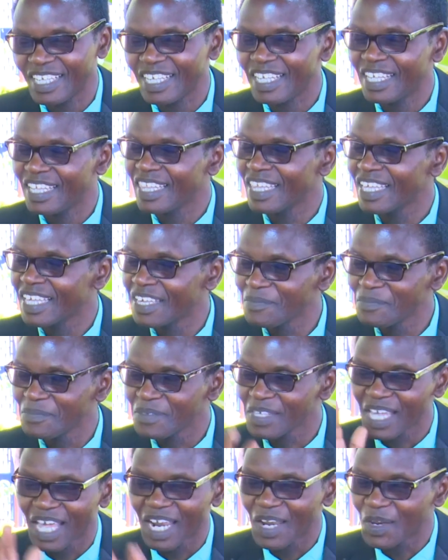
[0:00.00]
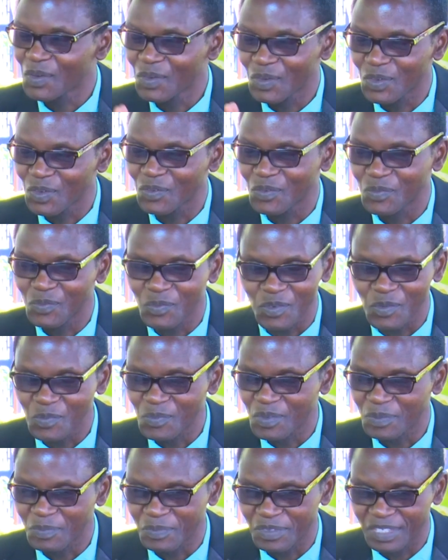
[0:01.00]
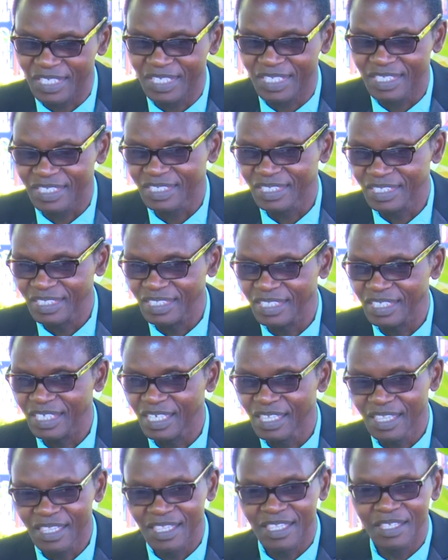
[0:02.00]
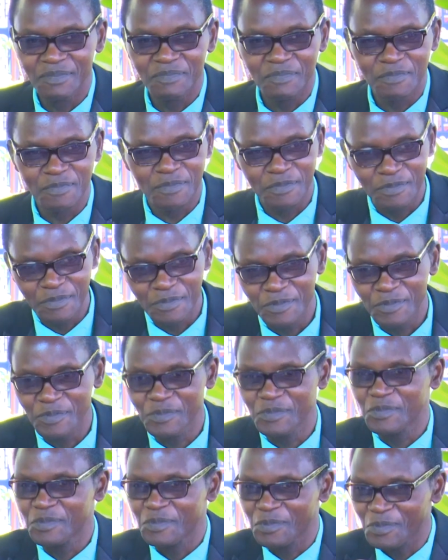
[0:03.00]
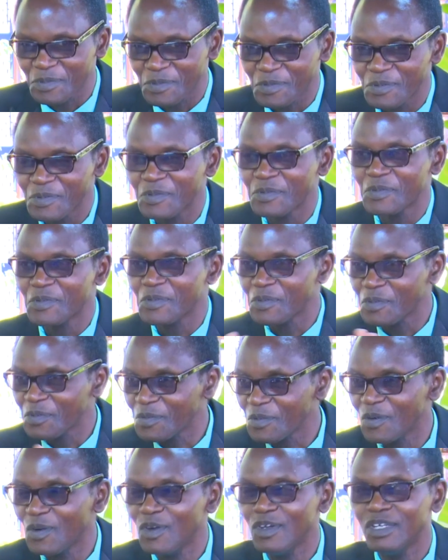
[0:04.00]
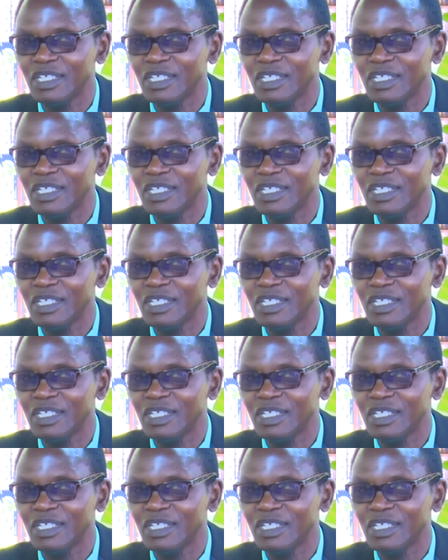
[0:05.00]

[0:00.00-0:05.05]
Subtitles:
So for years, it gave me a lot of problems.